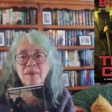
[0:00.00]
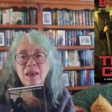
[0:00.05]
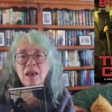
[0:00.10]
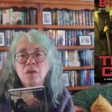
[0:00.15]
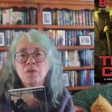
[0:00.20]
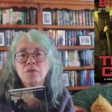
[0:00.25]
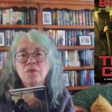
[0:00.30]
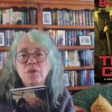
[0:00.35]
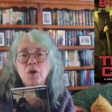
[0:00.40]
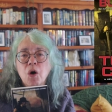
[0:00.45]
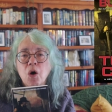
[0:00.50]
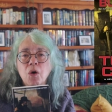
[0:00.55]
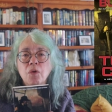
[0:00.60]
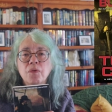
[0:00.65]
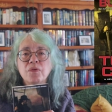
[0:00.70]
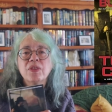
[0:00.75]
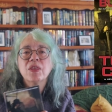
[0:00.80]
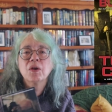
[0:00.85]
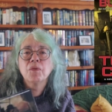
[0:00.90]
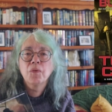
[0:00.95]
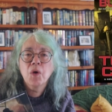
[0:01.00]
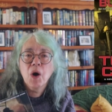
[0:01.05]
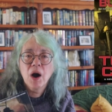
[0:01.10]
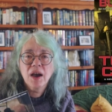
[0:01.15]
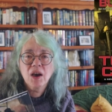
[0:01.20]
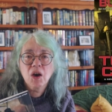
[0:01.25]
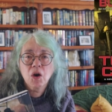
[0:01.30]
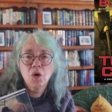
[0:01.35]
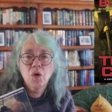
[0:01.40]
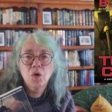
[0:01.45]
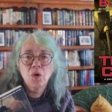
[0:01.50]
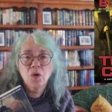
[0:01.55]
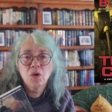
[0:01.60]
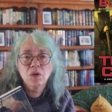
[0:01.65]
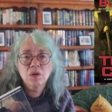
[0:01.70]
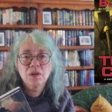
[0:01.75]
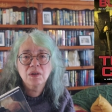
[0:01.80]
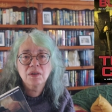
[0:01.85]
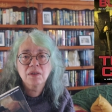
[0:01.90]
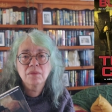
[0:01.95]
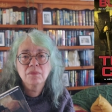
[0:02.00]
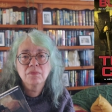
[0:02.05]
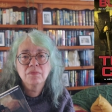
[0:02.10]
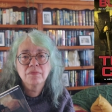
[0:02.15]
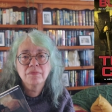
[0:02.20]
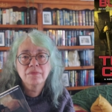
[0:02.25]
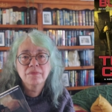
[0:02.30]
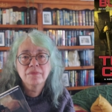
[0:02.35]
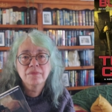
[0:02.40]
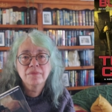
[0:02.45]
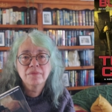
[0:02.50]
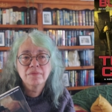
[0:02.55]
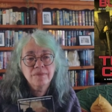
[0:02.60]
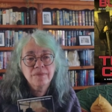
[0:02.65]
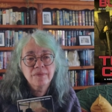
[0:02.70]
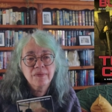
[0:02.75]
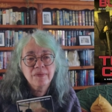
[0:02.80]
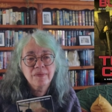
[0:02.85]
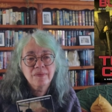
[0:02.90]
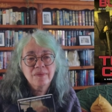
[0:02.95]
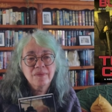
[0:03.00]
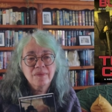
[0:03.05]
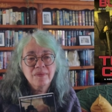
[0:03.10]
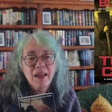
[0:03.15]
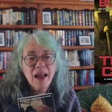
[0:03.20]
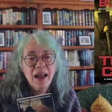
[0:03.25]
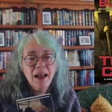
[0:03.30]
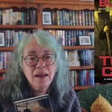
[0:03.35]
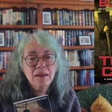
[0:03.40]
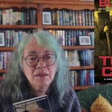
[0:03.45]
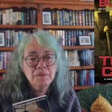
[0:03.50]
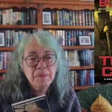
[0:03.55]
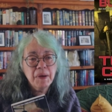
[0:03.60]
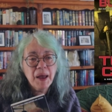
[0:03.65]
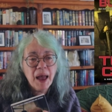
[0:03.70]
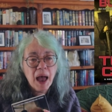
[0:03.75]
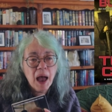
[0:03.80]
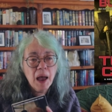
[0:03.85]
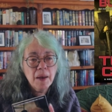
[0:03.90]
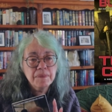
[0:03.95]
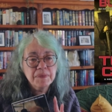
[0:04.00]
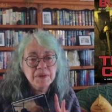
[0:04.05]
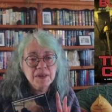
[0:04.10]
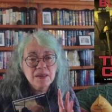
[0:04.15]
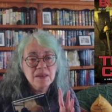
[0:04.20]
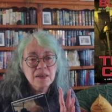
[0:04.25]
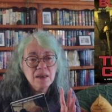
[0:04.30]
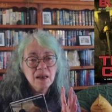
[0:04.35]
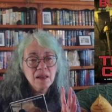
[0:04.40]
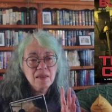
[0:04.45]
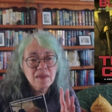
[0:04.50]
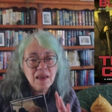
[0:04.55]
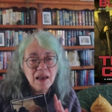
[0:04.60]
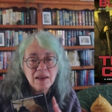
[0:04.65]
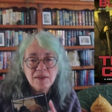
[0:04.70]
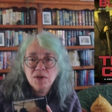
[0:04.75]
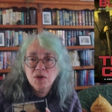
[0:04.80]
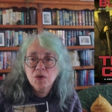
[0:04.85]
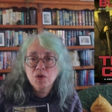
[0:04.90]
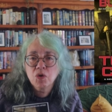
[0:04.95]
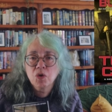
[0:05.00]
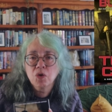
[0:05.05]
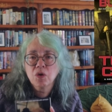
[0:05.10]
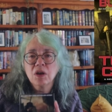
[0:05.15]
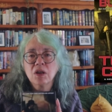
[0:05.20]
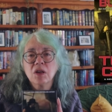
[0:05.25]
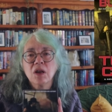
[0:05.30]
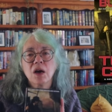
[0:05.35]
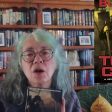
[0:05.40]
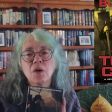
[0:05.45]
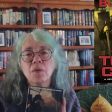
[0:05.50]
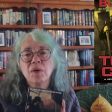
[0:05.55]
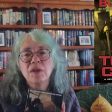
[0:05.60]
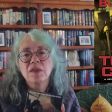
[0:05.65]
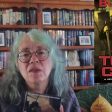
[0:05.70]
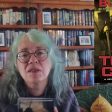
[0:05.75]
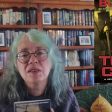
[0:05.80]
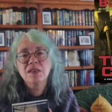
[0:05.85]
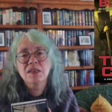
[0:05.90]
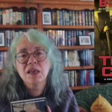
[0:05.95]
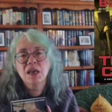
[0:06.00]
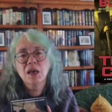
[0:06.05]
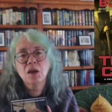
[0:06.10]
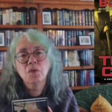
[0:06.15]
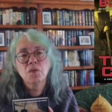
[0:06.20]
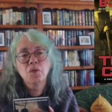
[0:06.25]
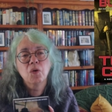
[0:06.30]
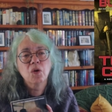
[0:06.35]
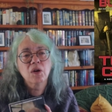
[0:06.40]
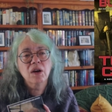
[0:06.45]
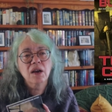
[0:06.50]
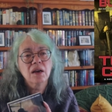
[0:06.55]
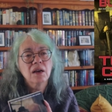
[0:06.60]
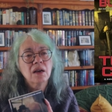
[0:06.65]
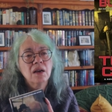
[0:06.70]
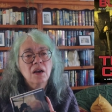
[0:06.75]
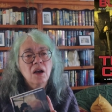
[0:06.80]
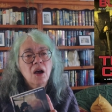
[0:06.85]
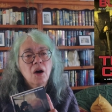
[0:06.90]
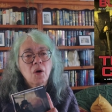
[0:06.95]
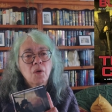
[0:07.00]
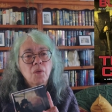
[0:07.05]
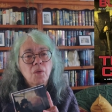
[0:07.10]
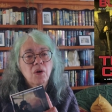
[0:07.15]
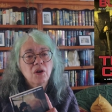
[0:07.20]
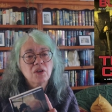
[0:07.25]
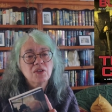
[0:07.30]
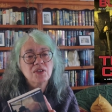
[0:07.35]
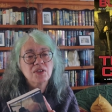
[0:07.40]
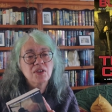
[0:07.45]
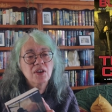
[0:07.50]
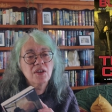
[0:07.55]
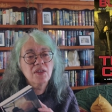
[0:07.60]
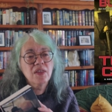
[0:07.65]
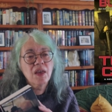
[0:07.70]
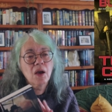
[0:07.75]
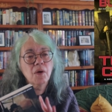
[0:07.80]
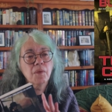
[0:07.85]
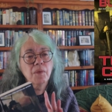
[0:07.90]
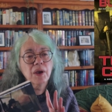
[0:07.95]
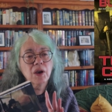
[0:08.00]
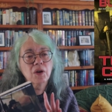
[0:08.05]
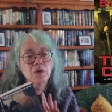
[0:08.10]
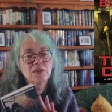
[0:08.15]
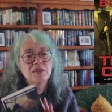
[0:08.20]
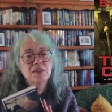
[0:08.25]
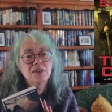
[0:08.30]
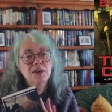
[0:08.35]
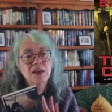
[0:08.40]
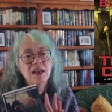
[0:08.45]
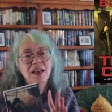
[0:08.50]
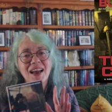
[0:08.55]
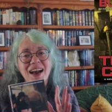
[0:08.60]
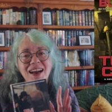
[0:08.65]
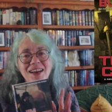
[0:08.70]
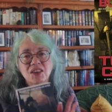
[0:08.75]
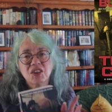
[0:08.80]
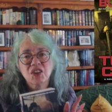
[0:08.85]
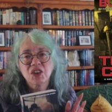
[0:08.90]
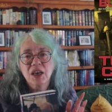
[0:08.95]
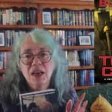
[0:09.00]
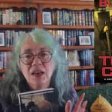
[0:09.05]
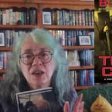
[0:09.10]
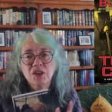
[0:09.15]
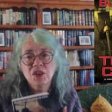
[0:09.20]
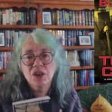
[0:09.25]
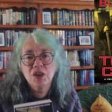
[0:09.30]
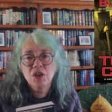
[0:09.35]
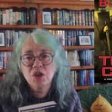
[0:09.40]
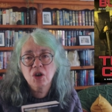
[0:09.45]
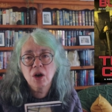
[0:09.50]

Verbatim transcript: involve the White Court. And perhaps that storyline with the skinwalker was so that we could see a change in